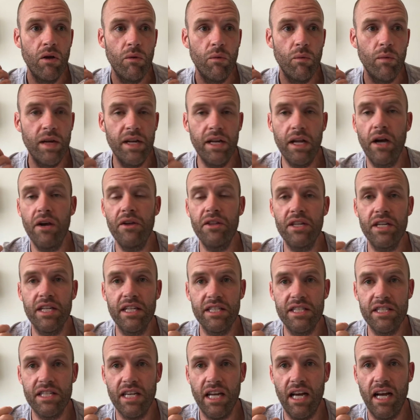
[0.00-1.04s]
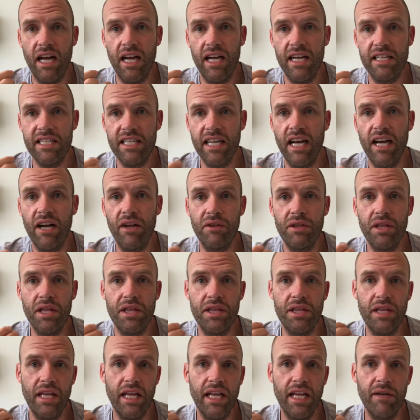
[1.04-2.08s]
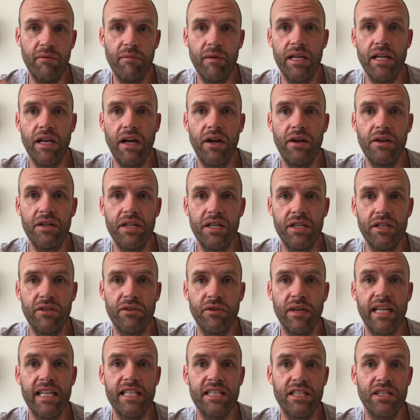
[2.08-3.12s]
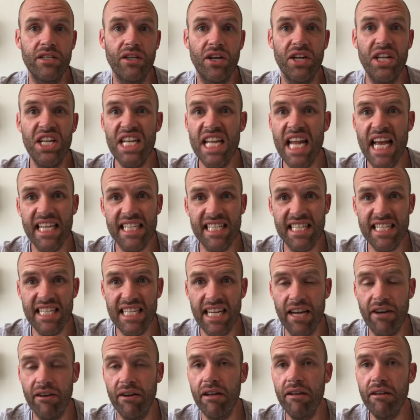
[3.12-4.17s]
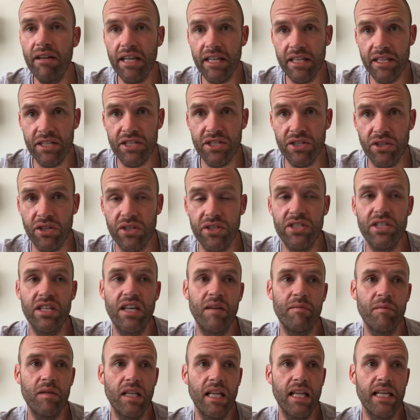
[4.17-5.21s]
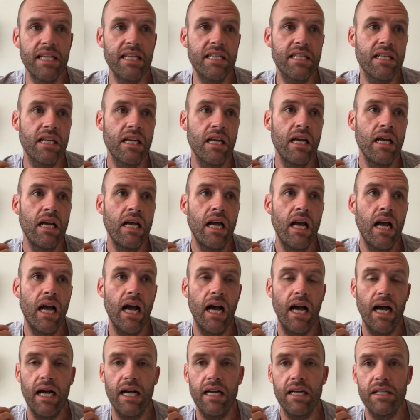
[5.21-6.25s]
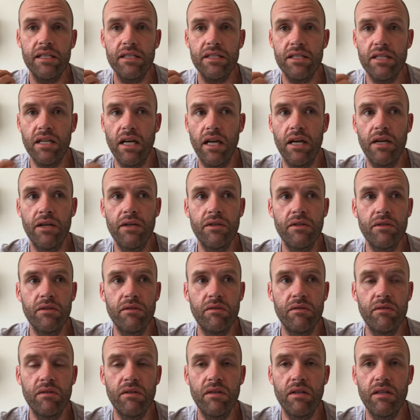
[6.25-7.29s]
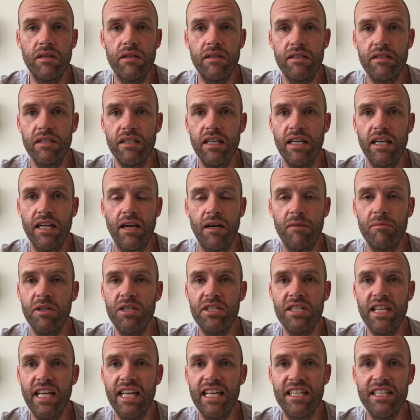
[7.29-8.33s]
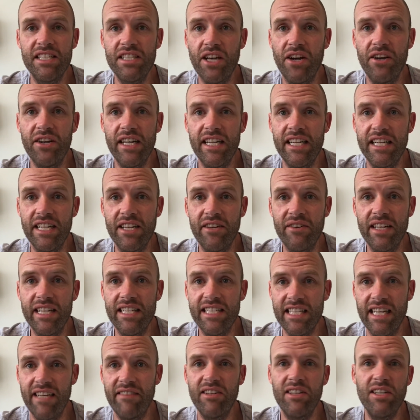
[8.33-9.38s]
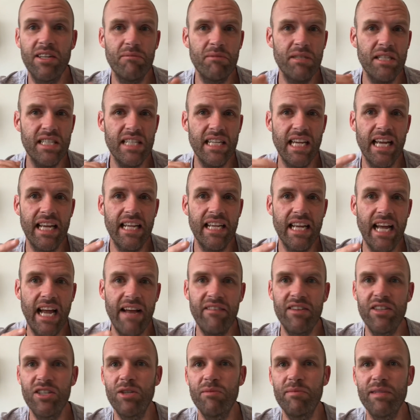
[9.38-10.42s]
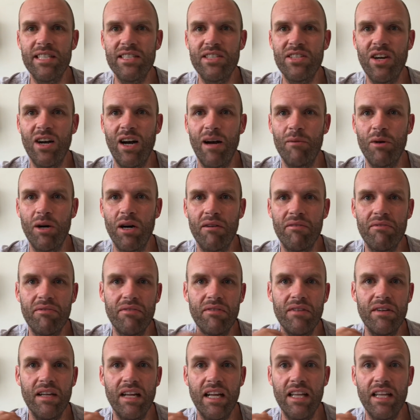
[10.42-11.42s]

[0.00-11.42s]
We know that it's a healthy thing, and we know that greens are not necessary in the short term, at least. So, yeah, I'm not saying don't eat your greens ever. I'm just saying have a little bit of time off,